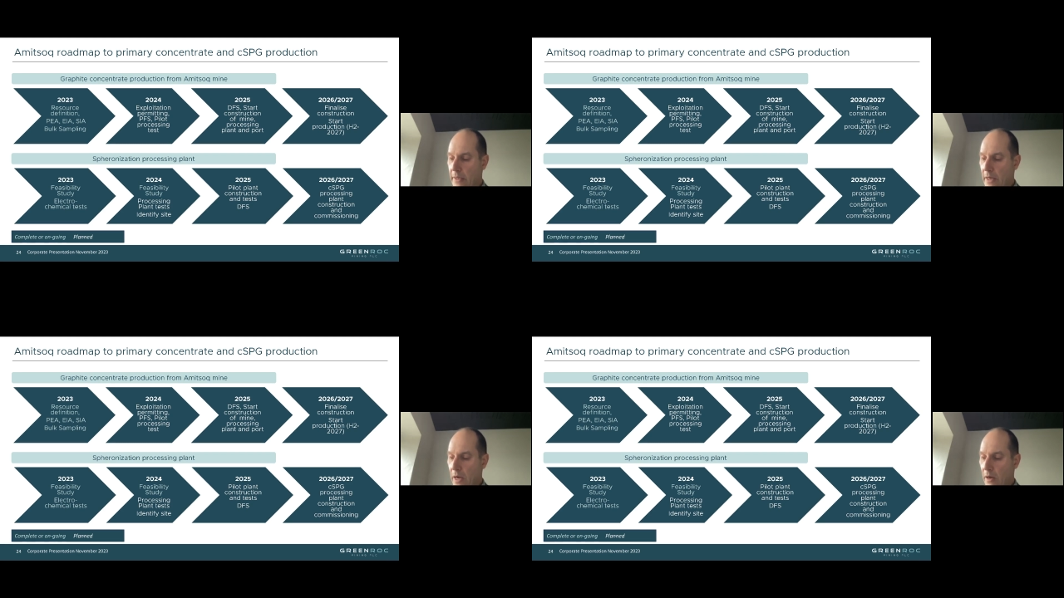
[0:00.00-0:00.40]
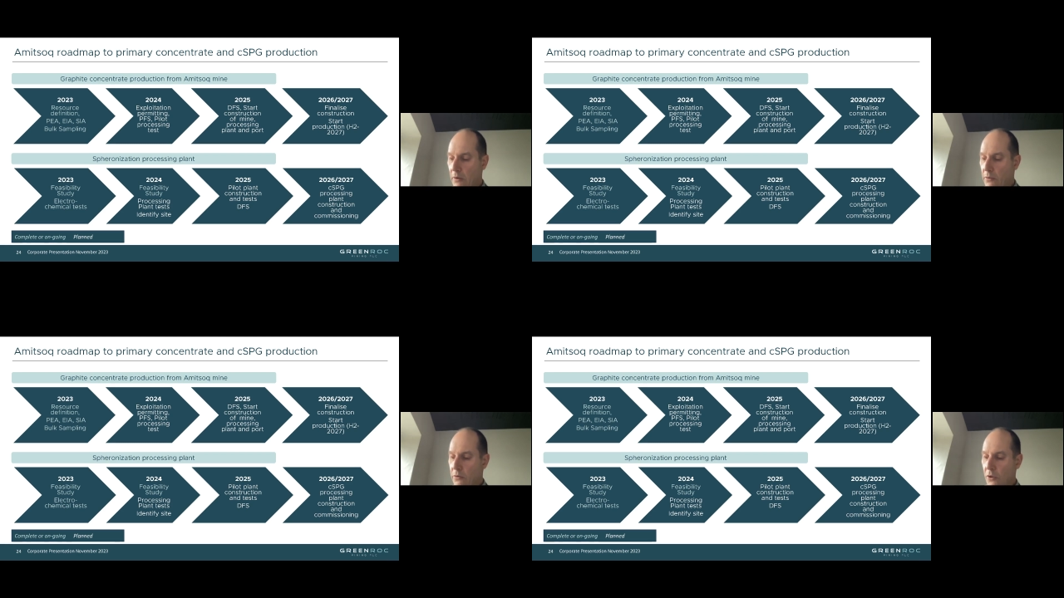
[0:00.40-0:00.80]

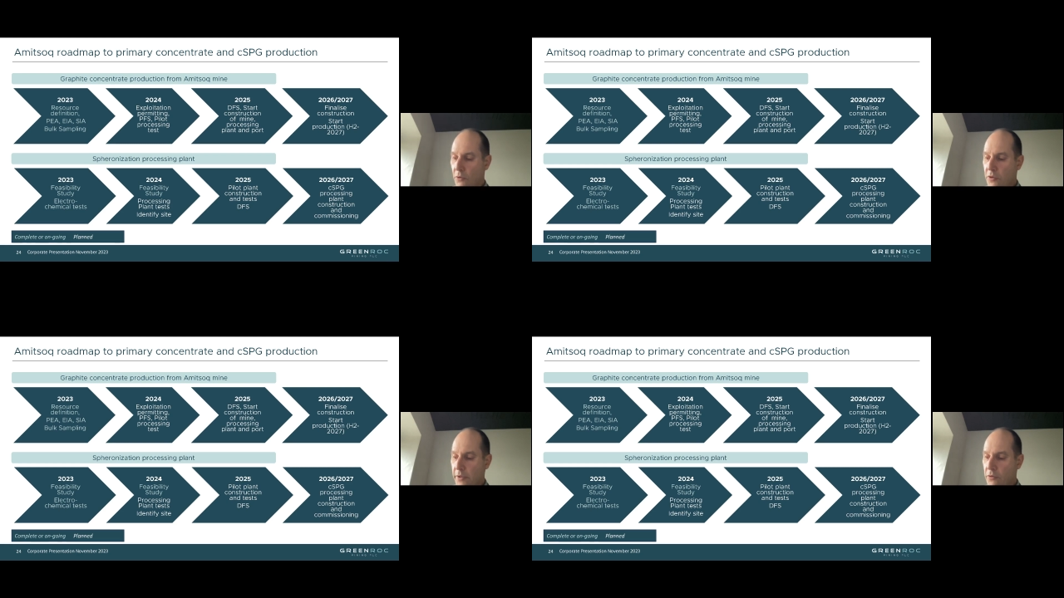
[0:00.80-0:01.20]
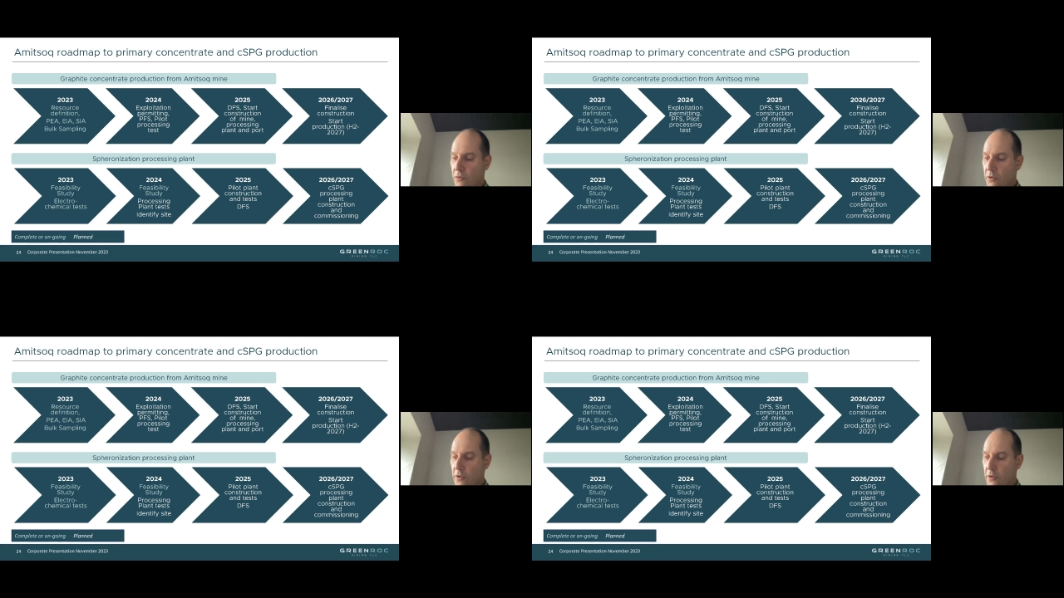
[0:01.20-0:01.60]
How close are you
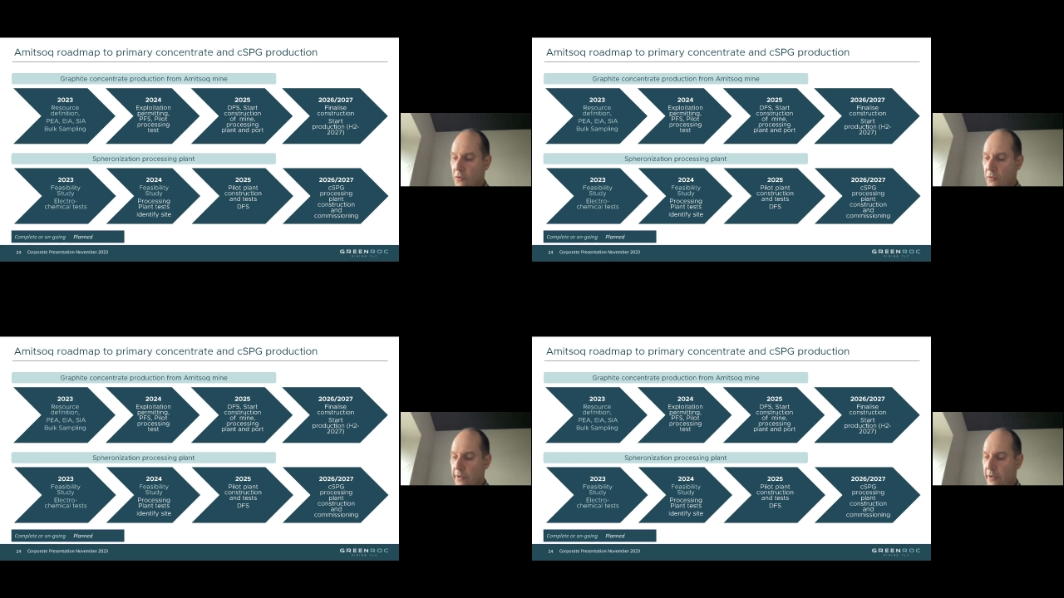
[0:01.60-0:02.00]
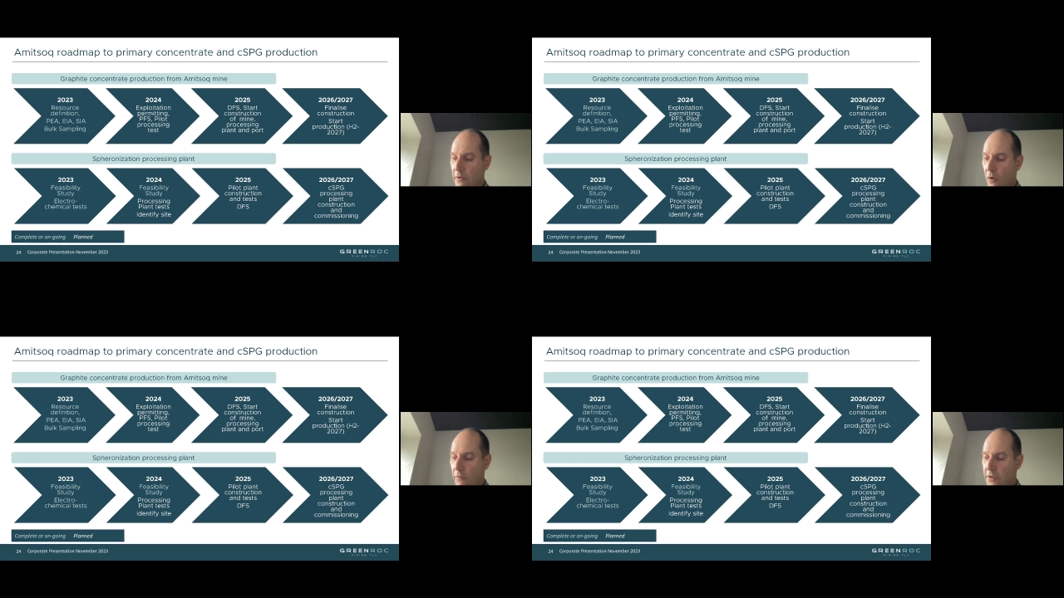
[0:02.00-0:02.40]
to securing
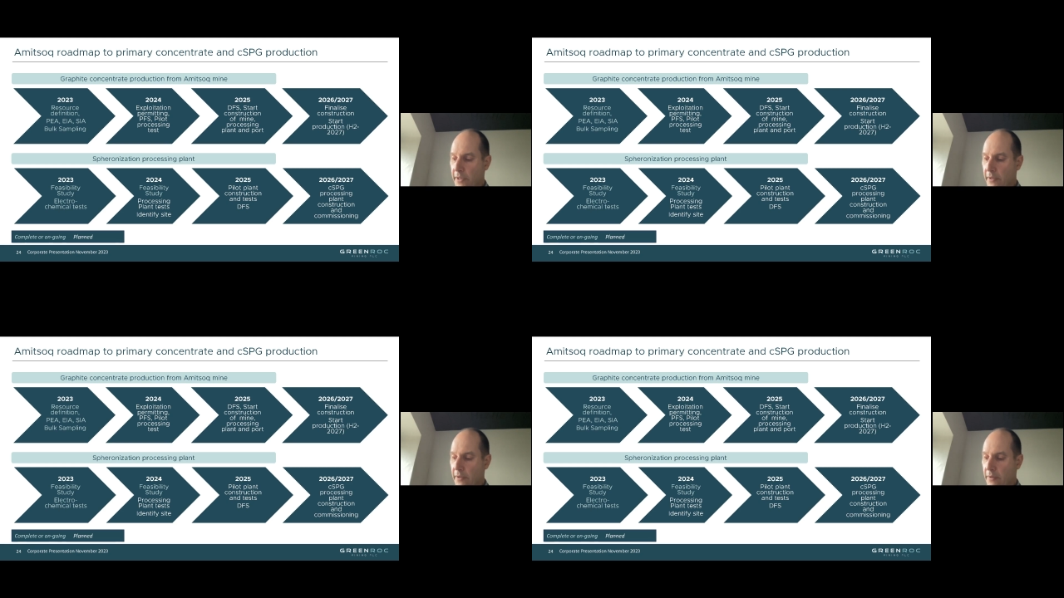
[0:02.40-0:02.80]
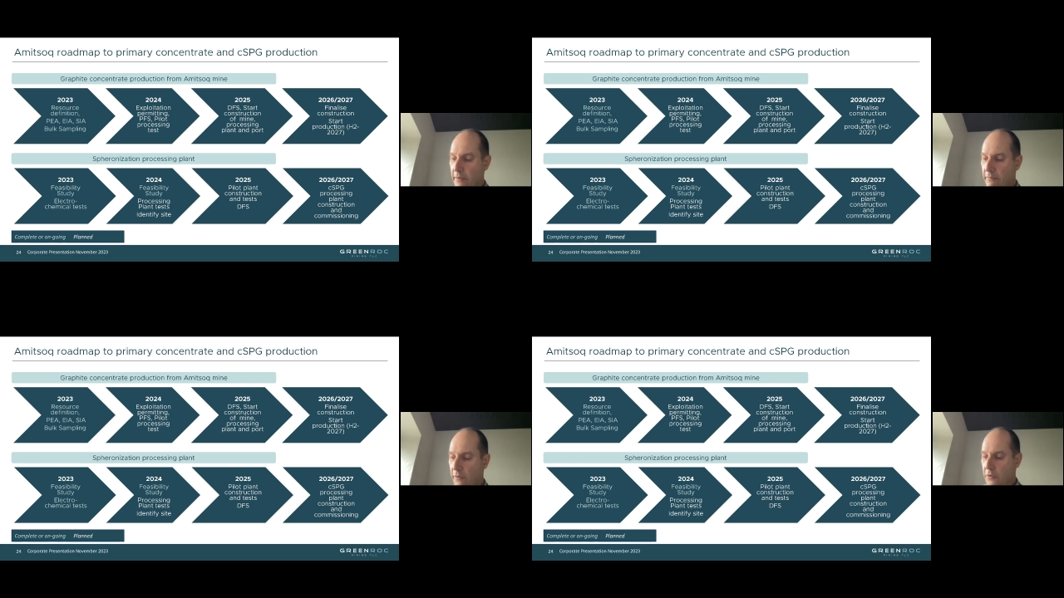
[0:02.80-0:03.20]
an off-taker
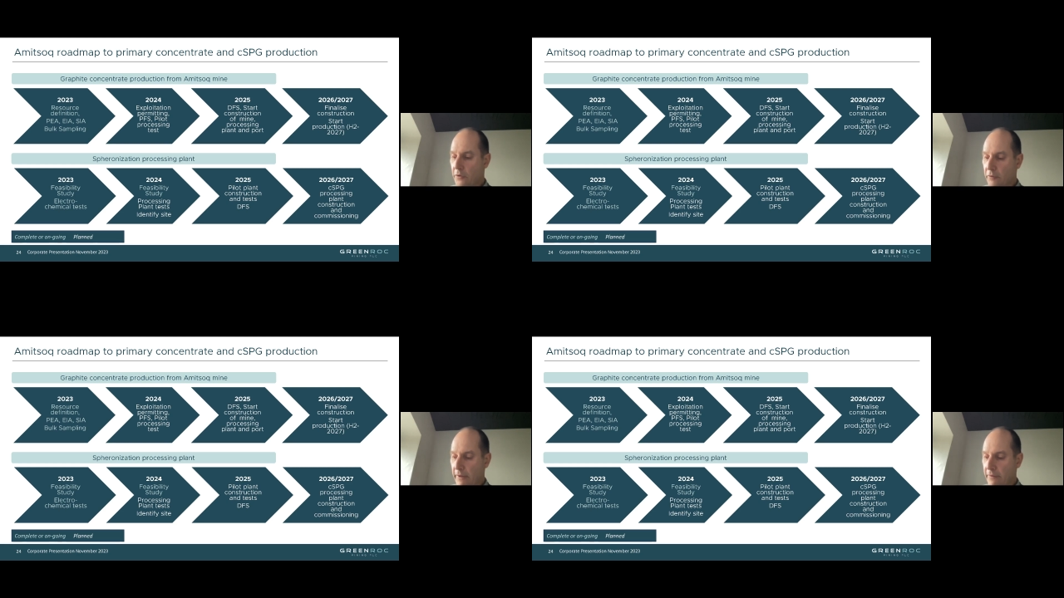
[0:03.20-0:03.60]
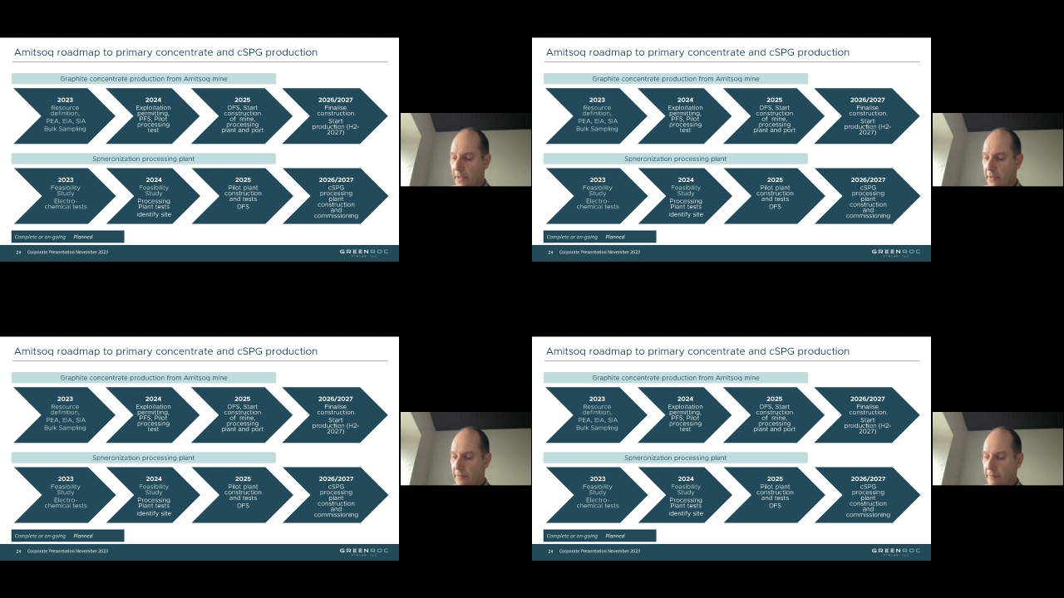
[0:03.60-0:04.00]
for your
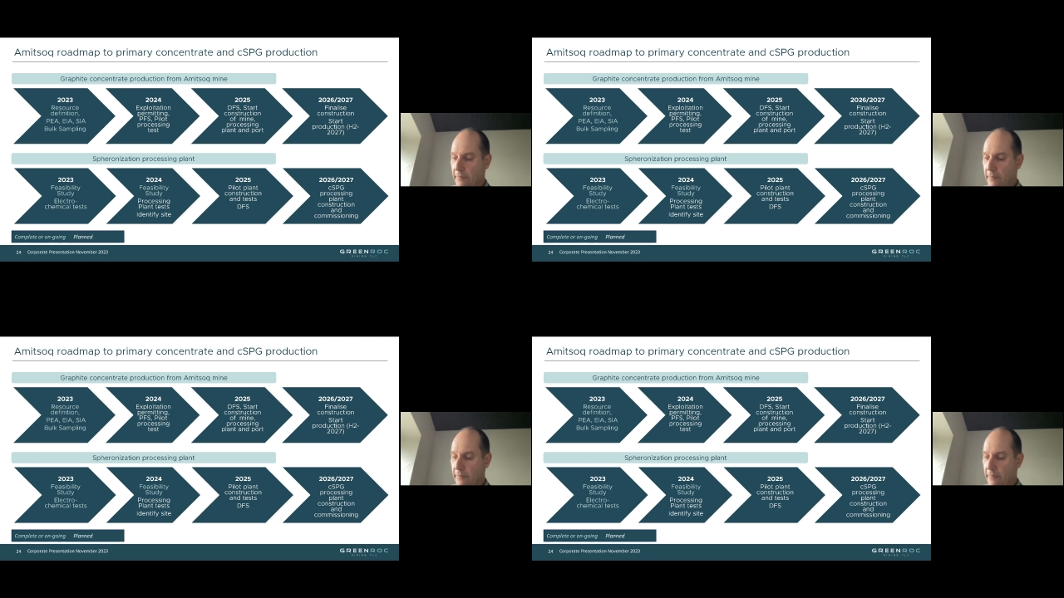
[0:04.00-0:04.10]
graphite?